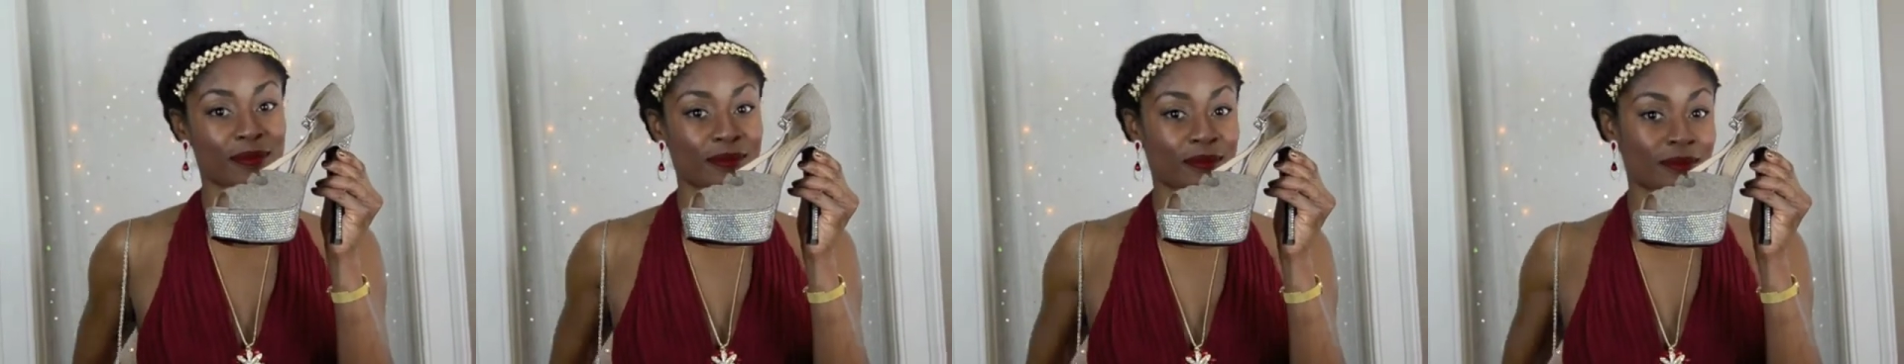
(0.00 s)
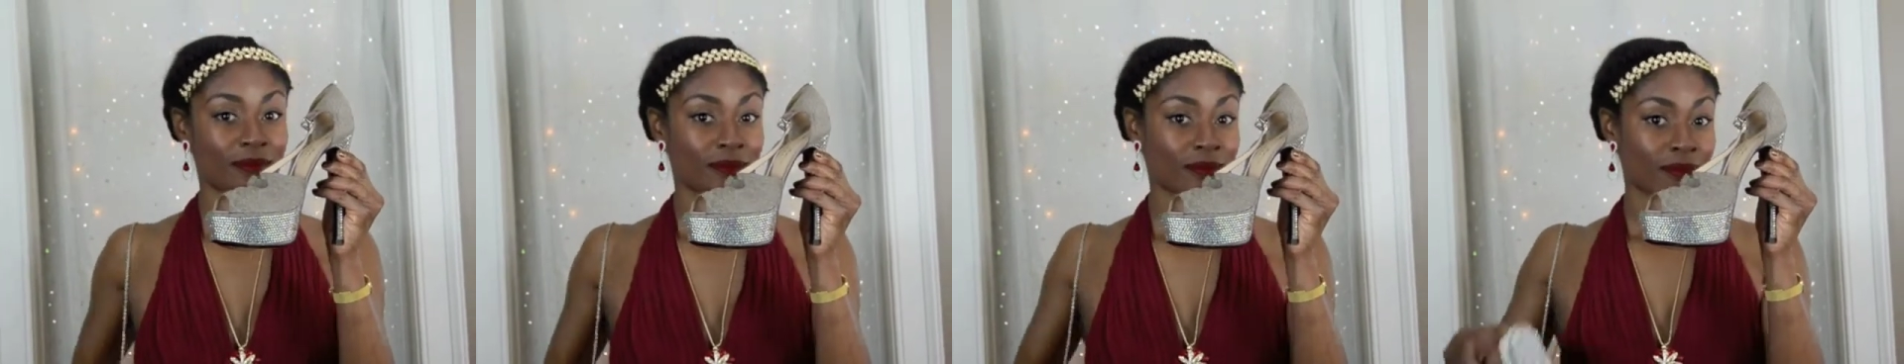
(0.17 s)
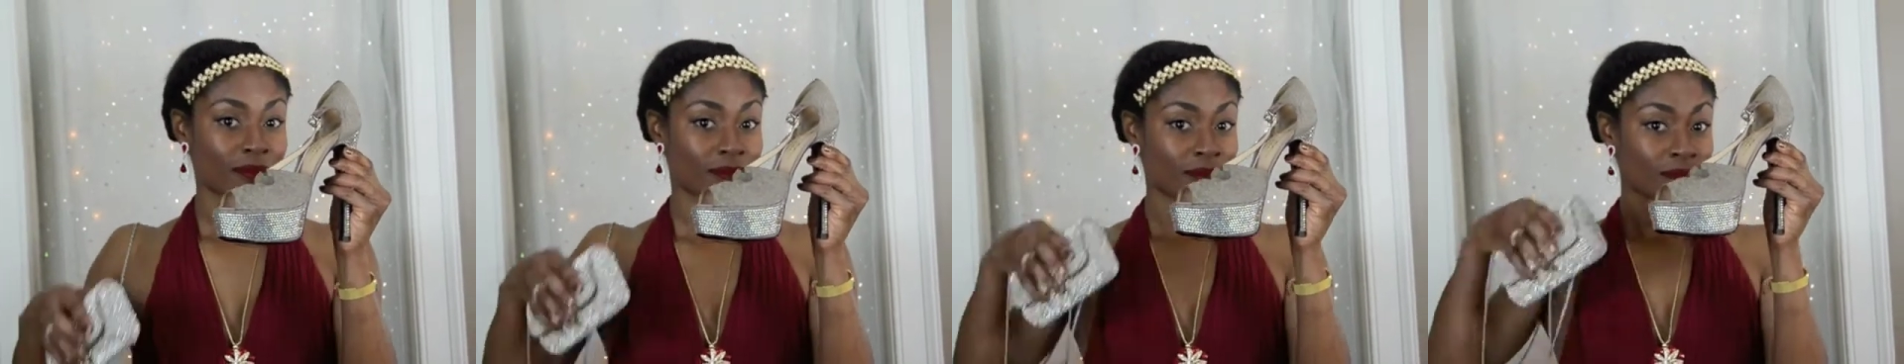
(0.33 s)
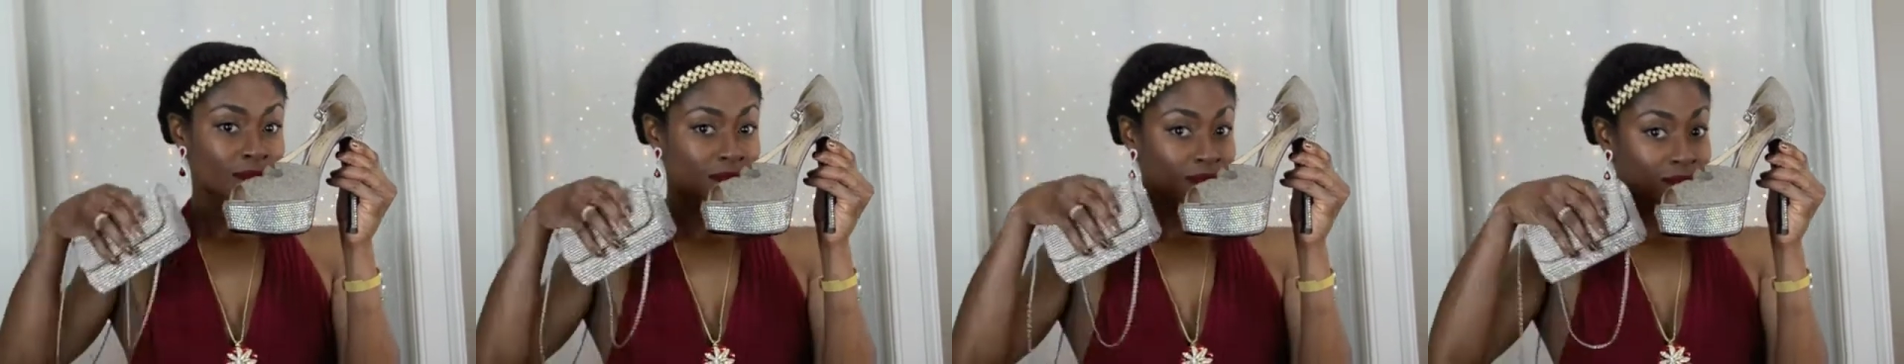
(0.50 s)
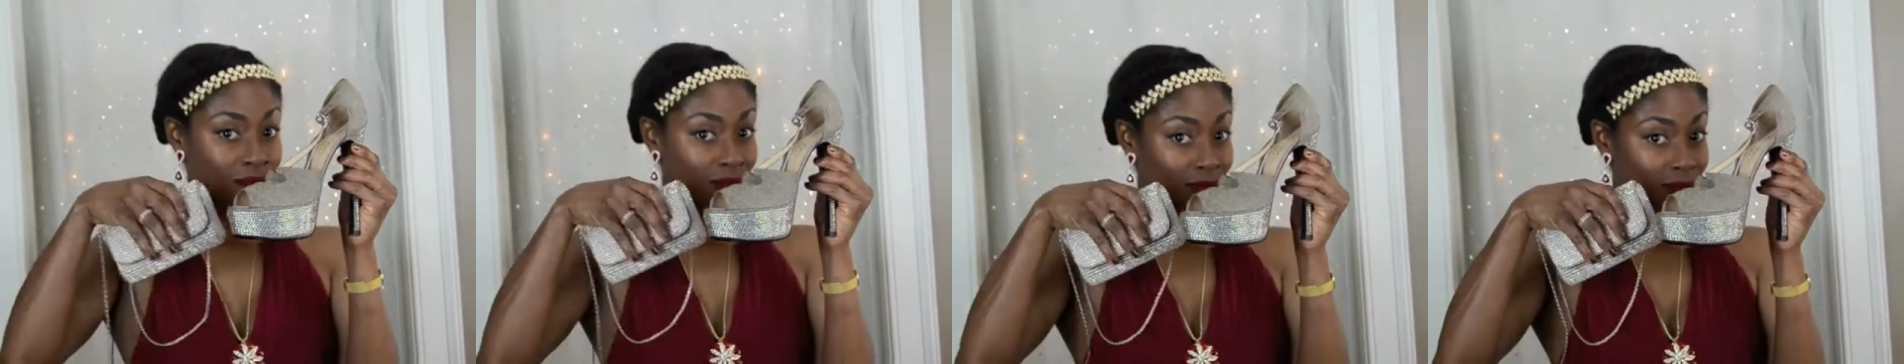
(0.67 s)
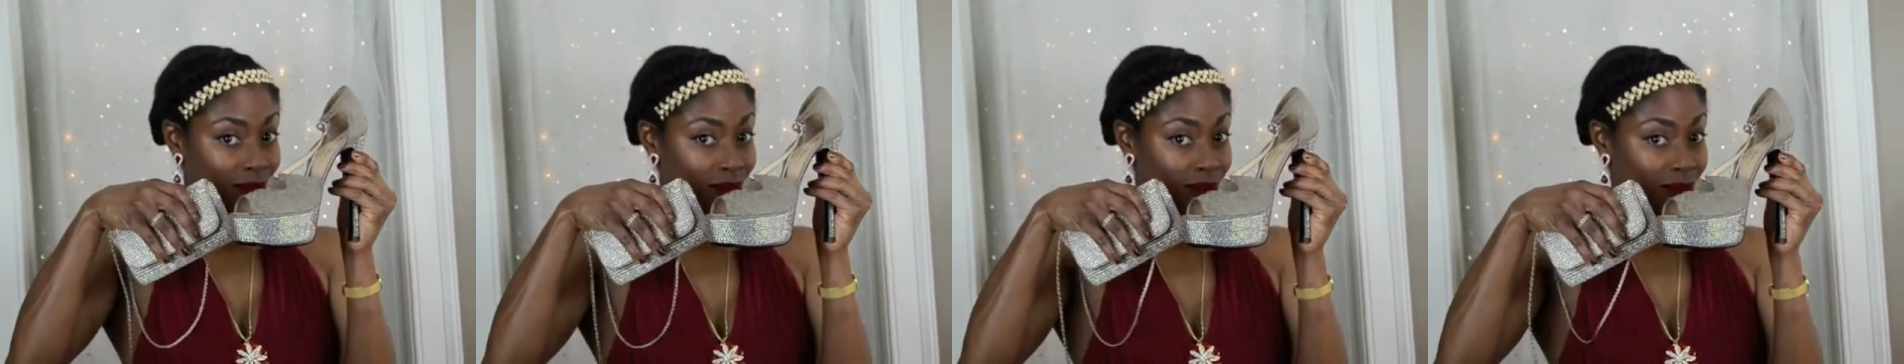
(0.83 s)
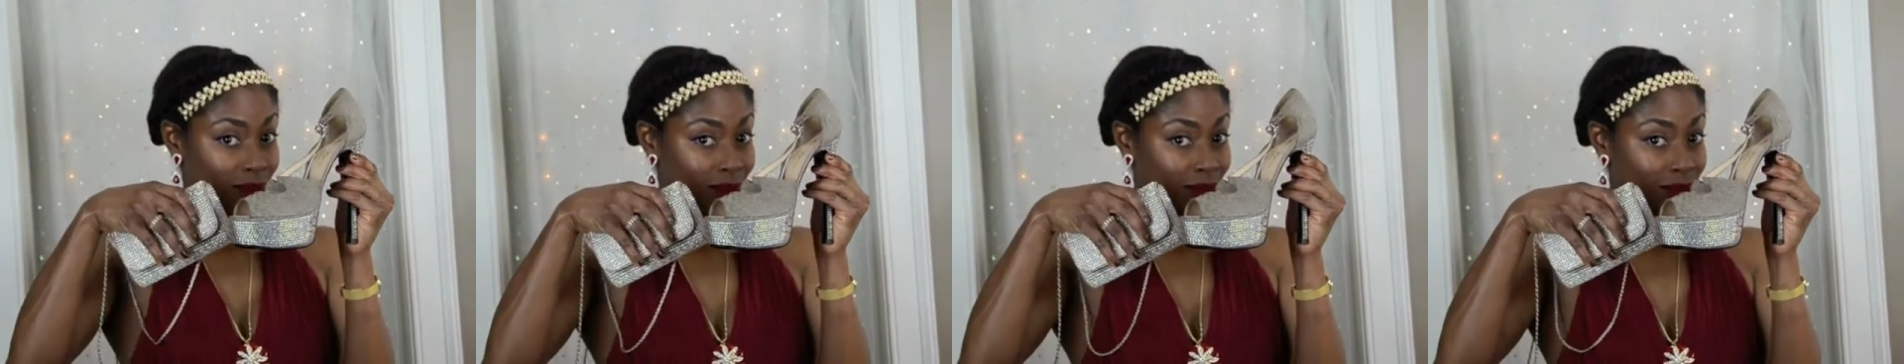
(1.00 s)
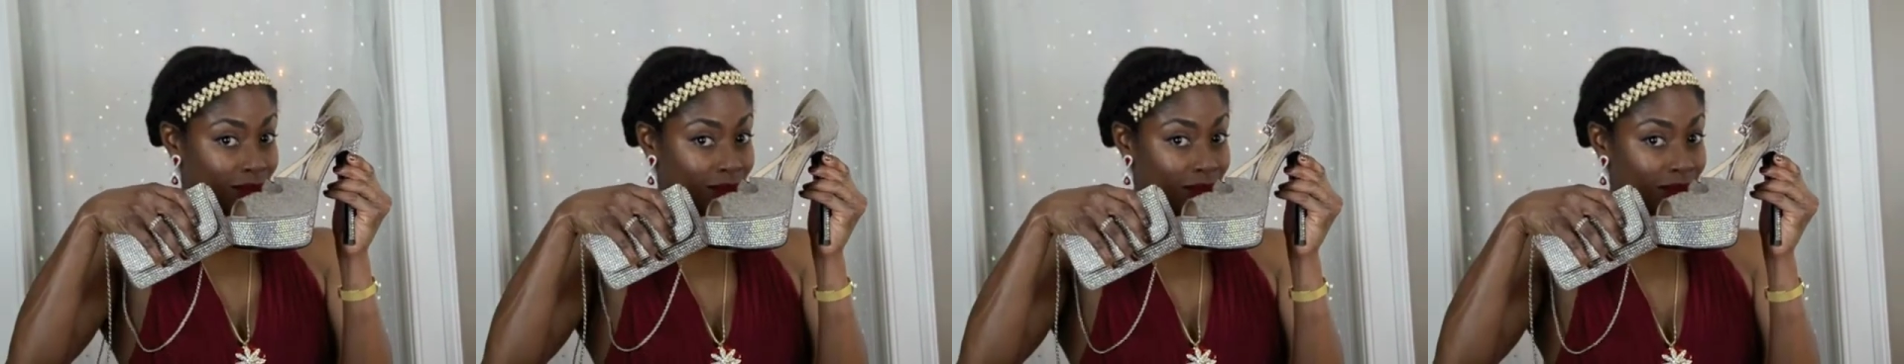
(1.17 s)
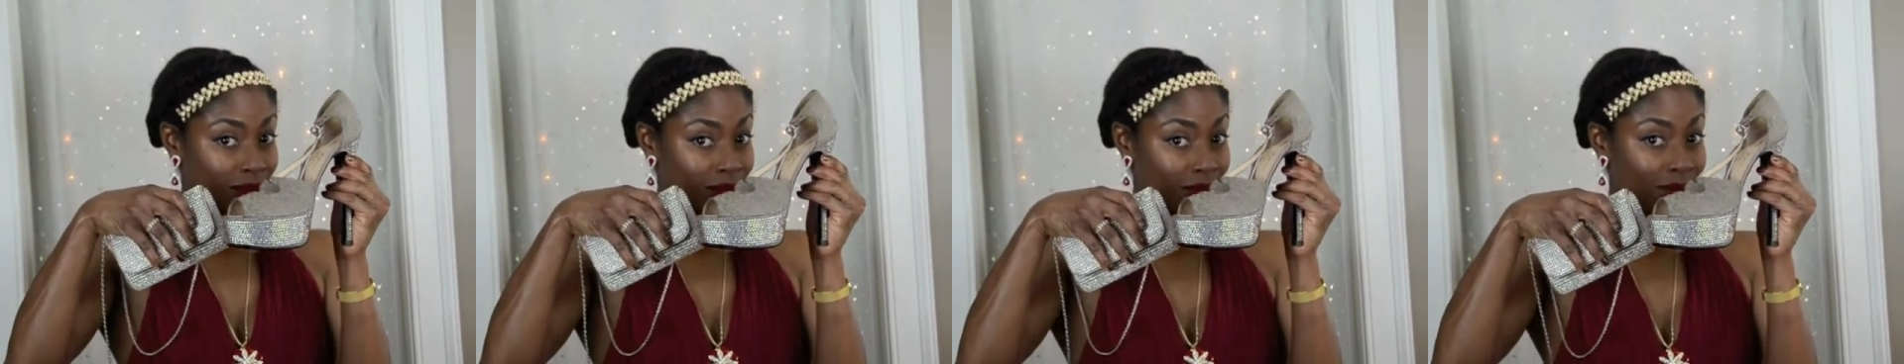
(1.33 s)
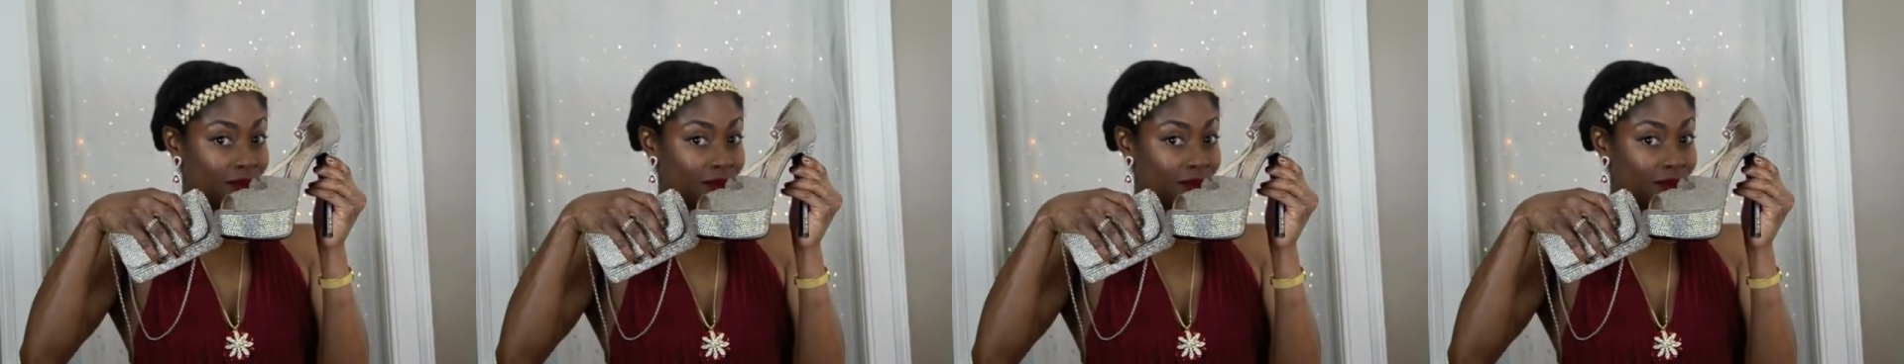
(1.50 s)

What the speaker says: with this purse.